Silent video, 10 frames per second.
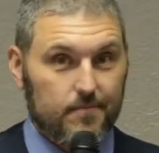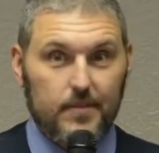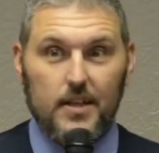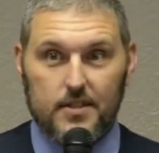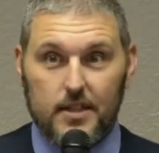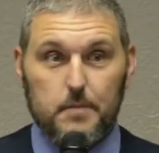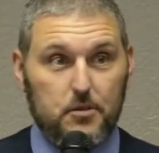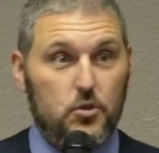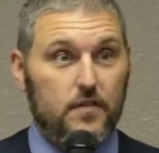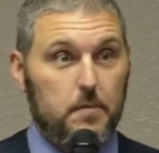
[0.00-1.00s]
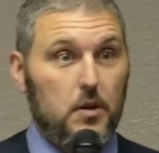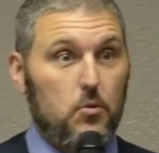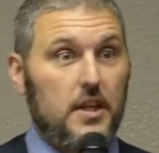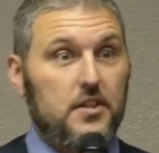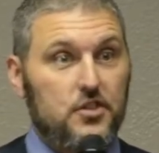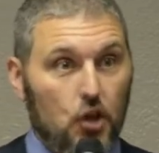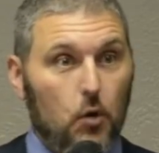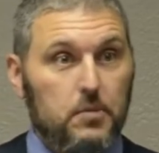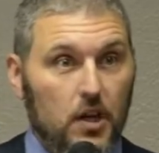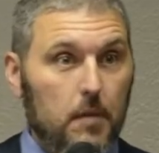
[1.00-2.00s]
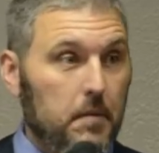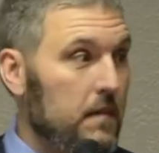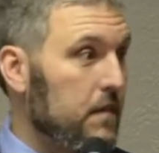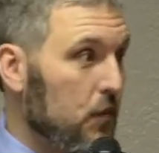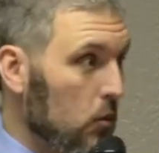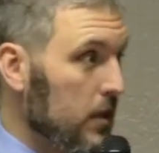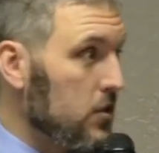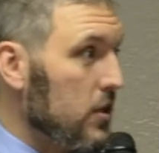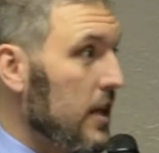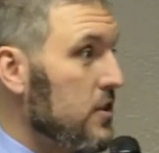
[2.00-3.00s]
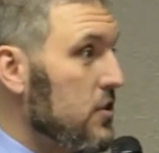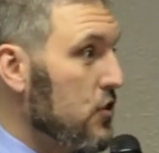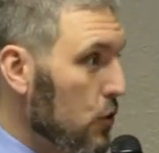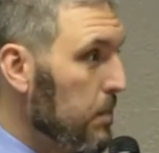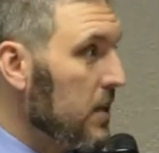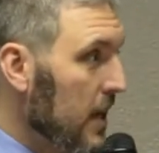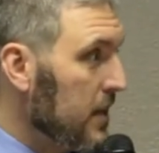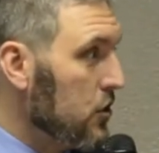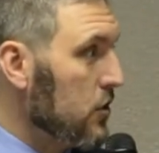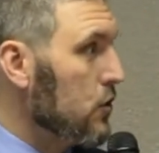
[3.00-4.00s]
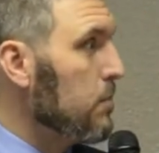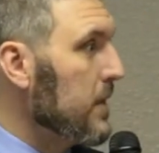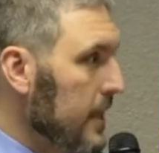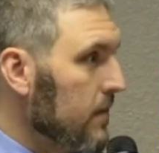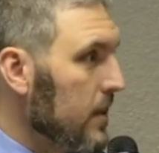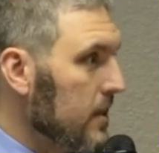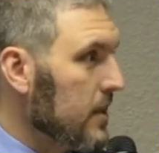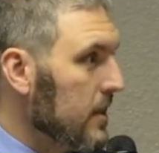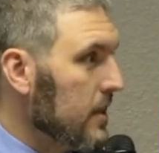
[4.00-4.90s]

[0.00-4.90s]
Yes, it is, but you have to be a really doped up and foolish and stupid nation to believe it.